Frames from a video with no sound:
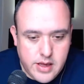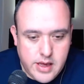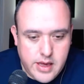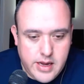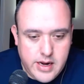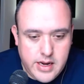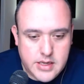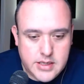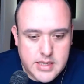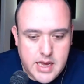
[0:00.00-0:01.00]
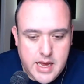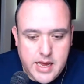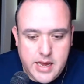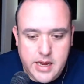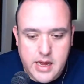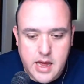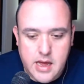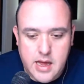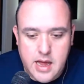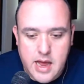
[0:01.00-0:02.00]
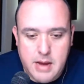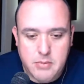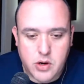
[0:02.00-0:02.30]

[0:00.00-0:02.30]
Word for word: It is a hammer